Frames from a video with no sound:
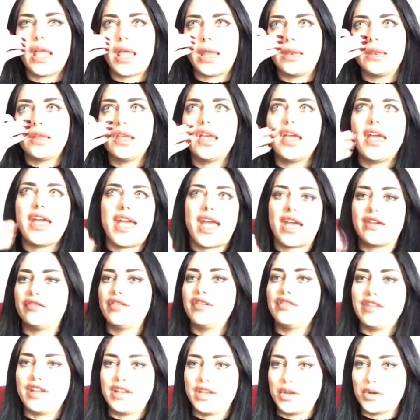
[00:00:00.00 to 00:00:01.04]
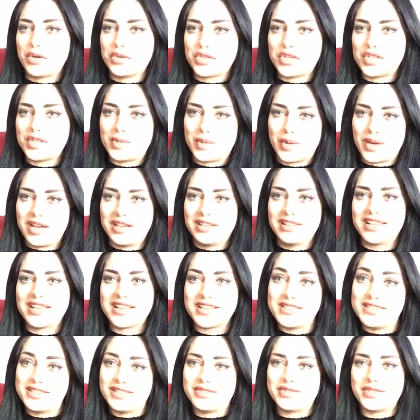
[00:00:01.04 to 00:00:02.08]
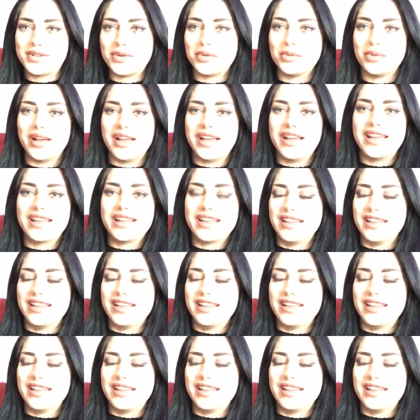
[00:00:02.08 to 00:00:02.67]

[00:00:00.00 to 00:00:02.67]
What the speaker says: and every video she's wearing like a different wig.